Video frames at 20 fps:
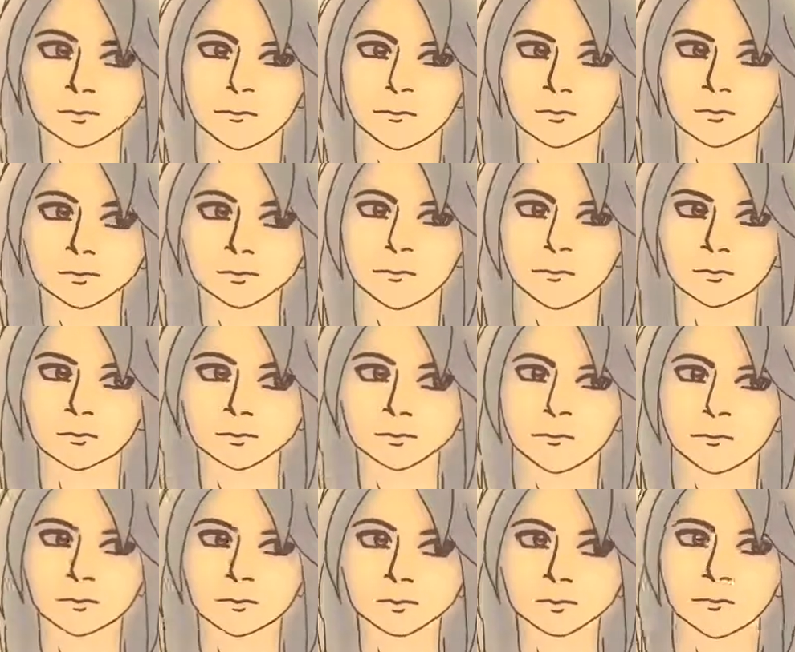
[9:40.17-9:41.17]
Are you
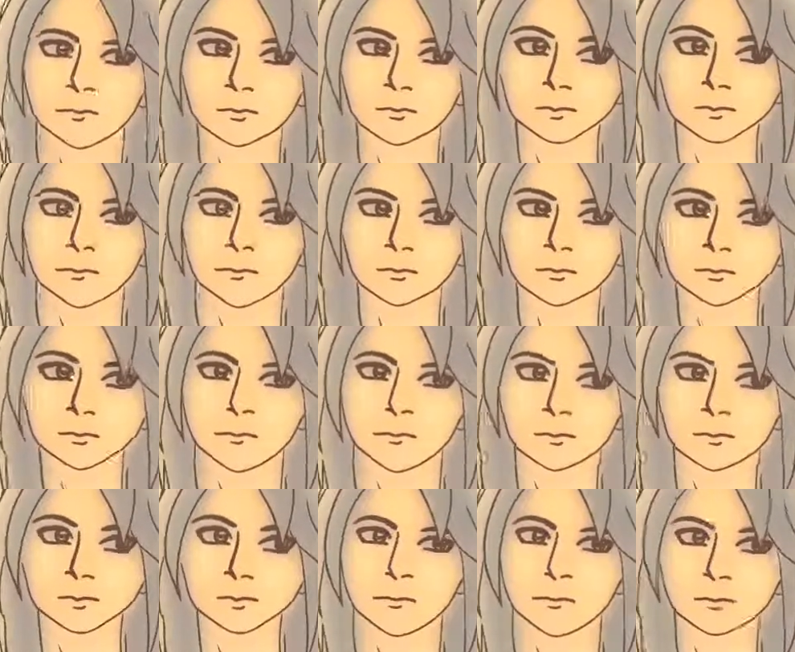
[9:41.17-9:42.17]
okay? Yeah, there you go.
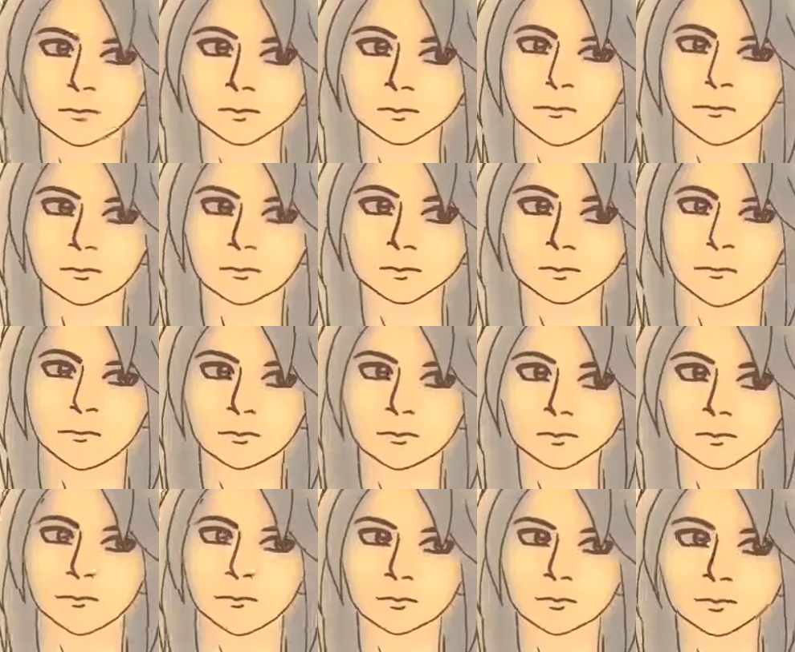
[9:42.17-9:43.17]
I'm not gonna say, are you
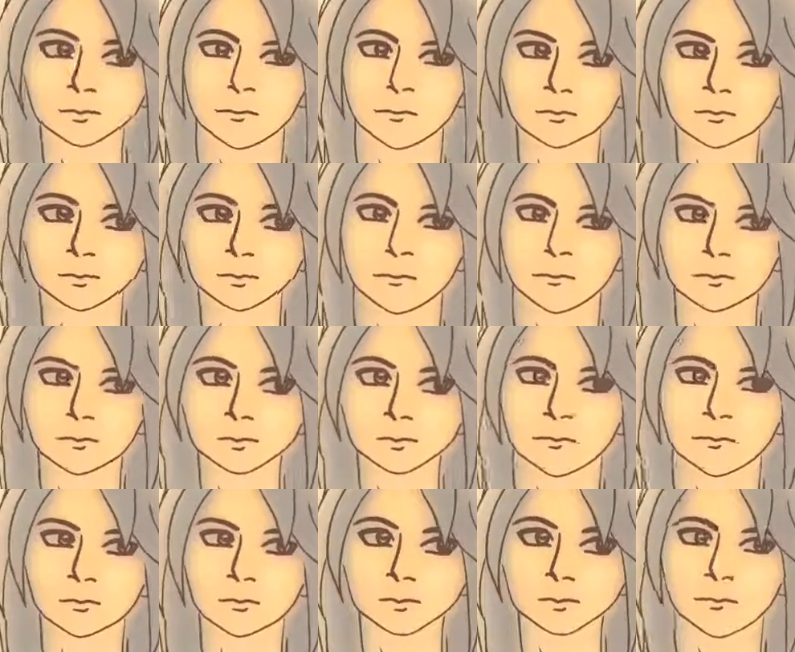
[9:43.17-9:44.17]
okay? Why? Because that
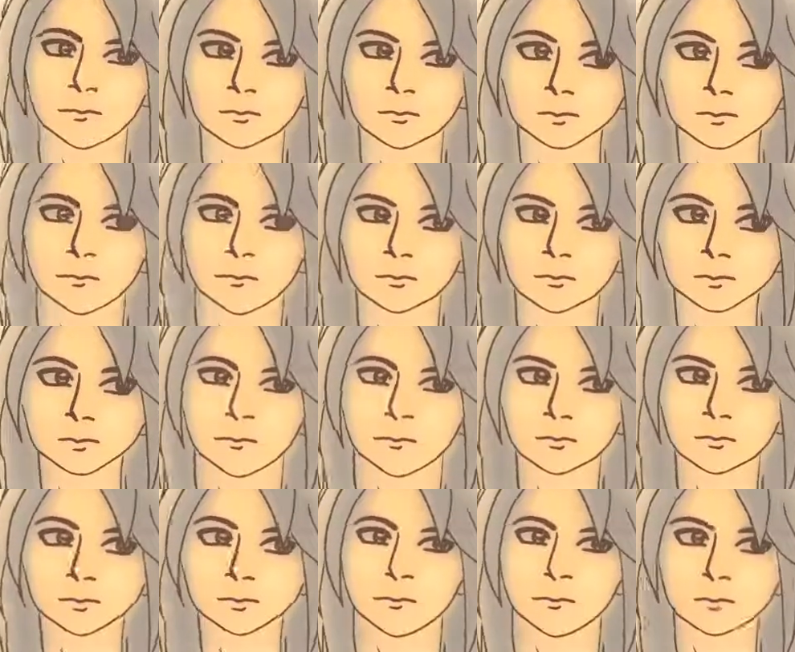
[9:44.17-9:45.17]
assumes that she's
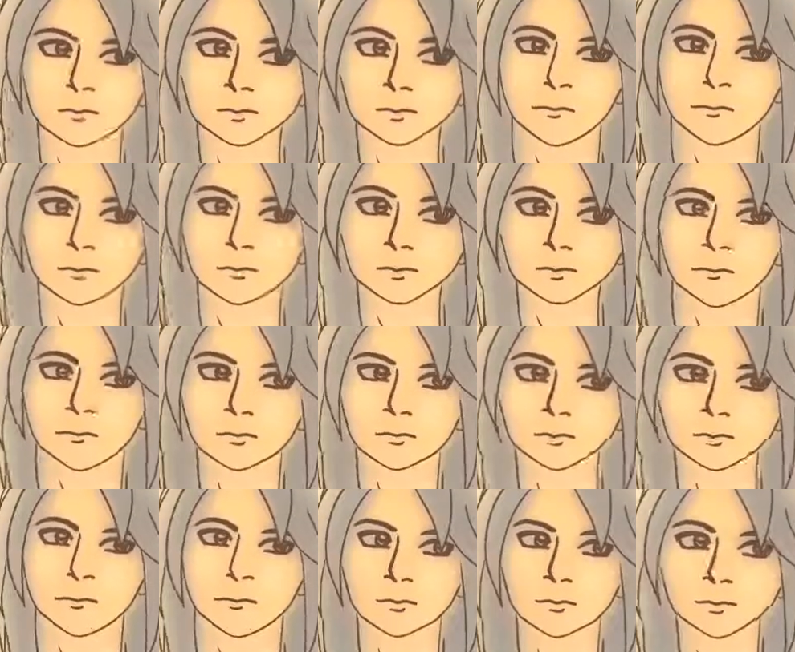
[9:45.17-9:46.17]
not. Like,
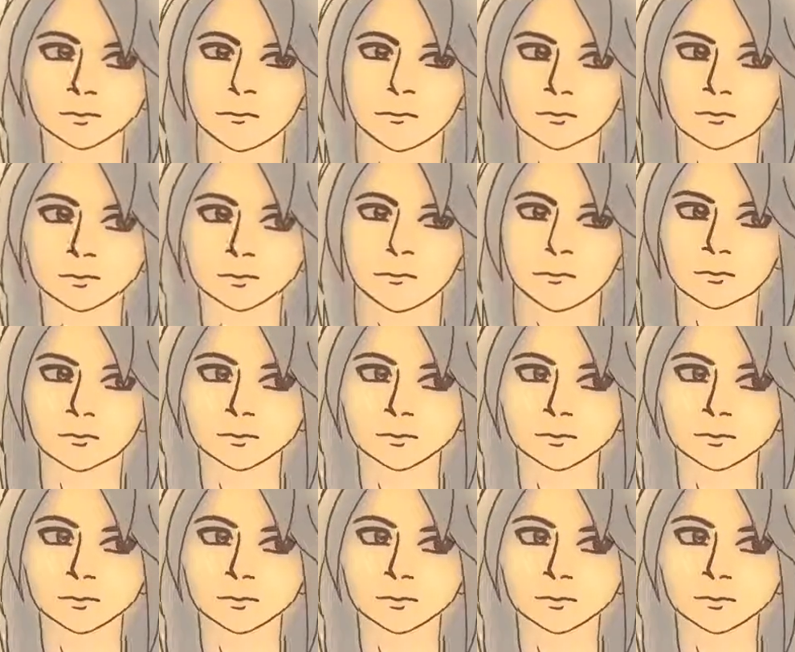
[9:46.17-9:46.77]
why but would I say if, that?